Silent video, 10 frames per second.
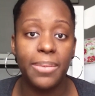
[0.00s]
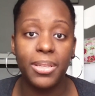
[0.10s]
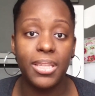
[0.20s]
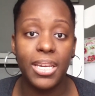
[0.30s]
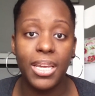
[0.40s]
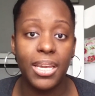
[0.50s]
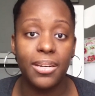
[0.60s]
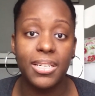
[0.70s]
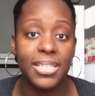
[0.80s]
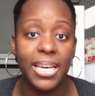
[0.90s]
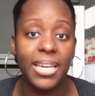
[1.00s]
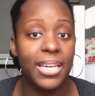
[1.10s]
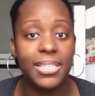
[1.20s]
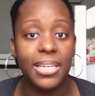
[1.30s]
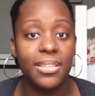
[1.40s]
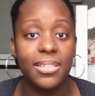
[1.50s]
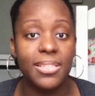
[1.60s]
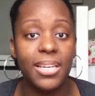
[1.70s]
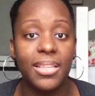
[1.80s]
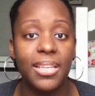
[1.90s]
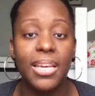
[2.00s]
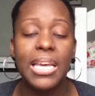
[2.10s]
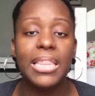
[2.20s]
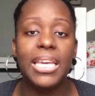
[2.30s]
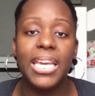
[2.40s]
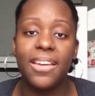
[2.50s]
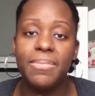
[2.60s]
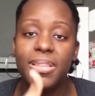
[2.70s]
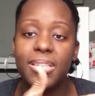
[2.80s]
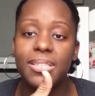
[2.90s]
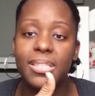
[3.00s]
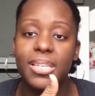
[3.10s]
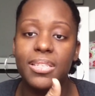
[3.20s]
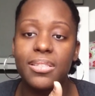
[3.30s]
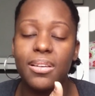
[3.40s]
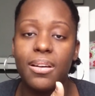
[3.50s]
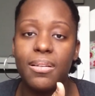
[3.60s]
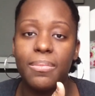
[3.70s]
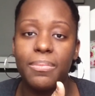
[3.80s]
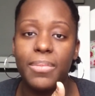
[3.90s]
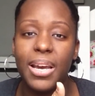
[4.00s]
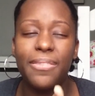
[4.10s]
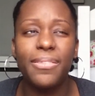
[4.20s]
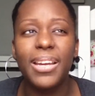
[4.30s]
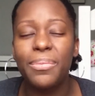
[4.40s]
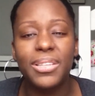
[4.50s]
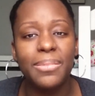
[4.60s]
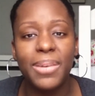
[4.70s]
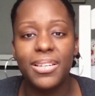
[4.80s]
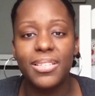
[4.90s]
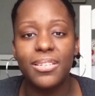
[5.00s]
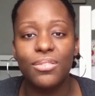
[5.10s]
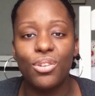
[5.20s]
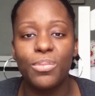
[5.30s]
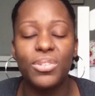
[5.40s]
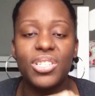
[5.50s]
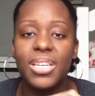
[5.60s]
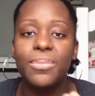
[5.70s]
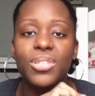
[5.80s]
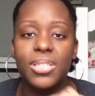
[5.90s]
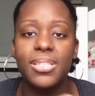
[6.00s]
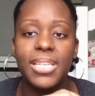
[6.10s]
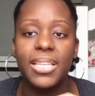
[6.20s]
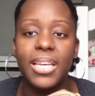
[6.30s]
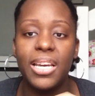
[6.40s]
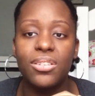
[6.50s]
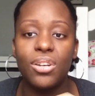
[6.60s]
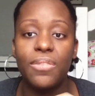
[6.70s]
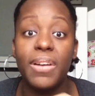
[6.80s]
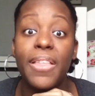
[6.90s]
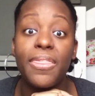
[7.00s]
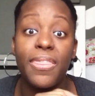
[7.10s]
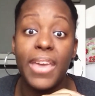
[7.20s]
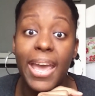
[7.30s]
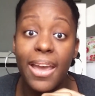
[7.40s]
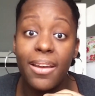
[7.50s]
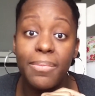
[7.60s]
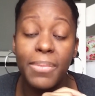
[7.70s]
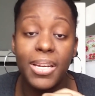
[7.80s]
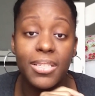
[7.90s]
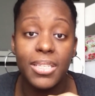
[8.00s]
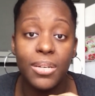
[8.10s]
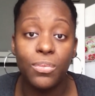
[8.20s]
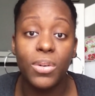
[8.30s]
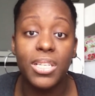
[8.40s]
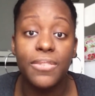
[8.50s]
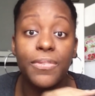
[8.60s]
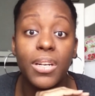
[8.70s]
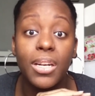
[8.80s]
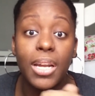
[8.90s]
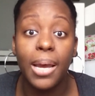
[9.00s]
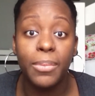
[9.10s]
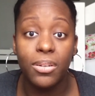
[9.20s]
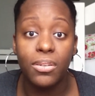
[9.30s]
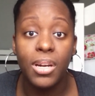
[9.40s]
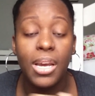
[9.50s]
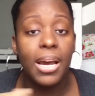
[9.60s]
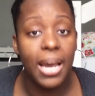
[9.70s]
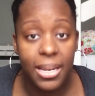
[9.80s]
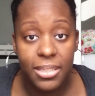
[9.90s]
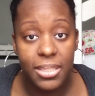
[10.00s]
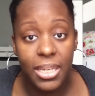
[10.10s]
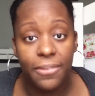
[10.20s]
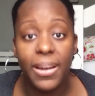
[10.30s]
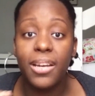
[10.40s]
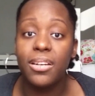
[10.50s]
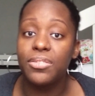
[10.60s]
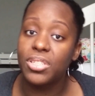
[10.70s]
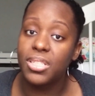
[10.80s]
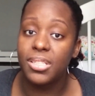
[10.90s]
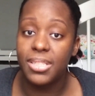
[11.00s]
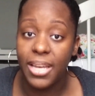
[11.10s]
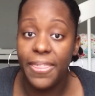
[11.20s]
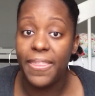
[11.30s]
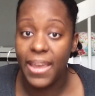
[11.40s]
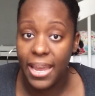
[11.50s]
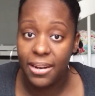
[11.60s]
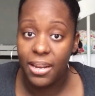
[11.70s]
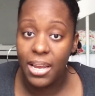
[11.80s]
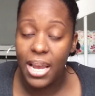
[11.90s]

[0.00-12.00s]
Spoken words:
jam the thing in, because I can't take this. And they gave me this I forget what the medicine is called, but it was just to take the edge off. And that medicine was phenomenal. Honestly, if I could have just done that,